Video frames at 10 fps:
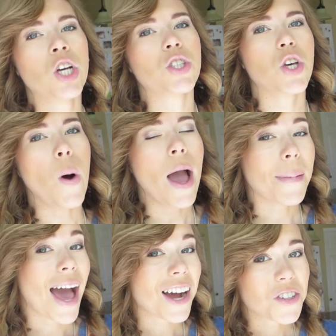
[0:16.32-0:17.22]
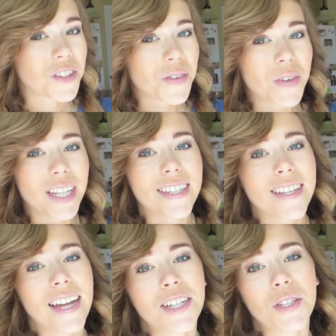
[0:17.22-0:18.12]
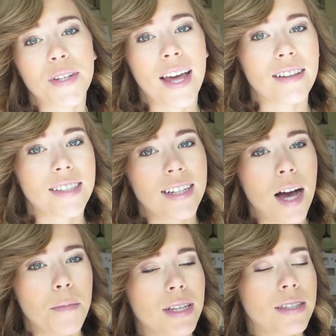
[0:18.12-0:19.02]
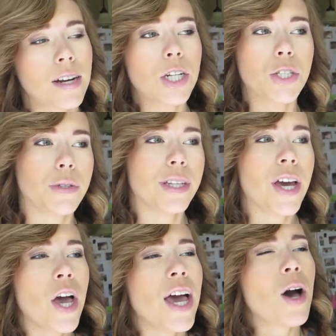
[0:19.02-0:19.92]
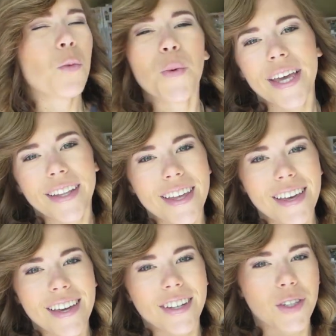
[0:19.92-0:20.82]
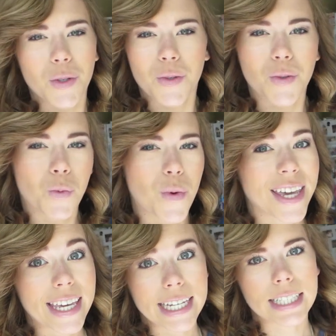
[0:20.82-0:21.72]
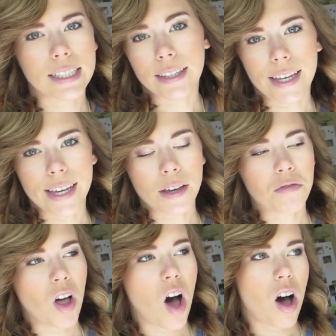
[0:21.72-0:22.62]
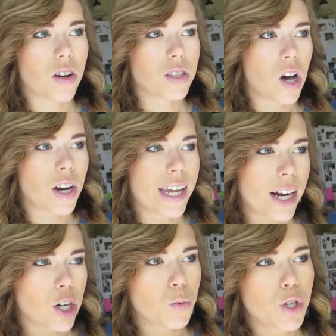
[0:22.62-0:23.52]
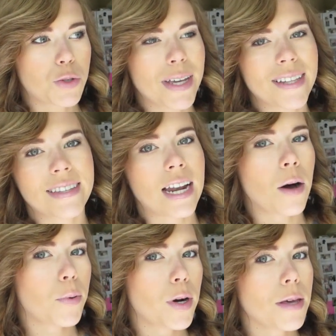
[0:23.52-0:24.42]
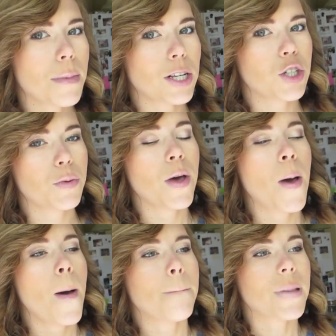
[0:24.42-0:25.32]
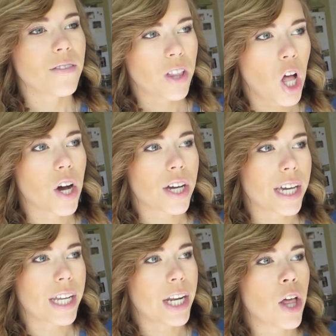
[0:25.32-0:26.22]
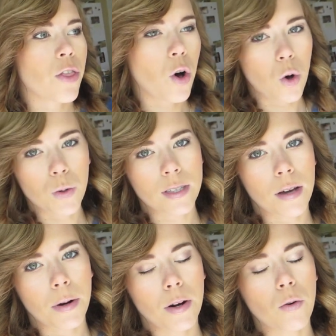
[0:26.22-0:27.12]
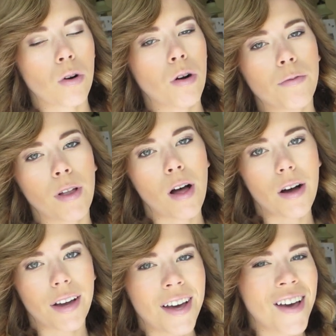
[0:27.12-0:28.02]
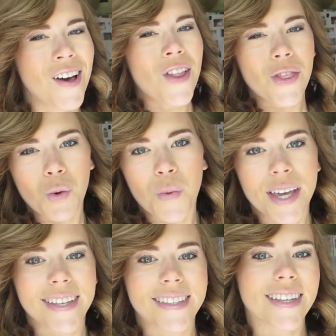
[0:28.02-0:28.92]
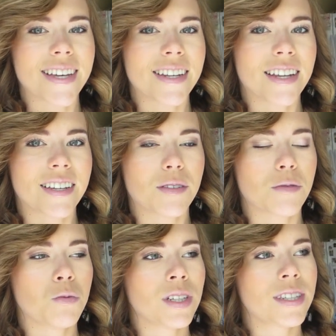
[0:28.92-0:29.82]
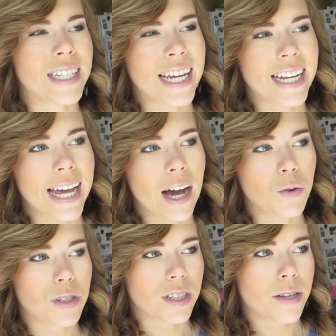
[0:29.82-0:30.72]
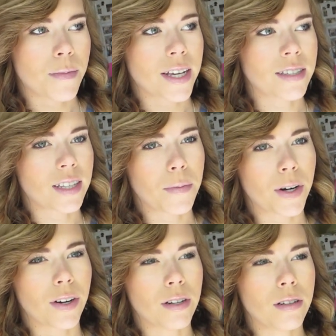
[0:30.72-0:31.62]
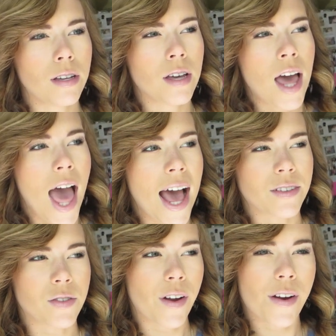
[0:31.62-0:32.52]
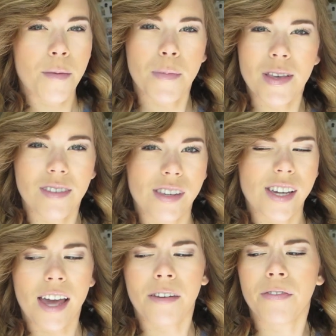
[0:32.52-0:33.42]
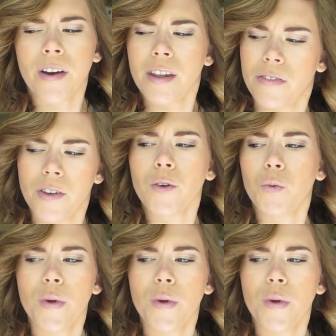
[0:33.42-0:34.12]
So I'm actually really excited to announce that I'm going to start doing weekly to weekendly vlogs on here, which means that I'll pretty much be vlogging the whole summer, or I'll vlog the weeks that will stand out in my summer as very busy and fun-filled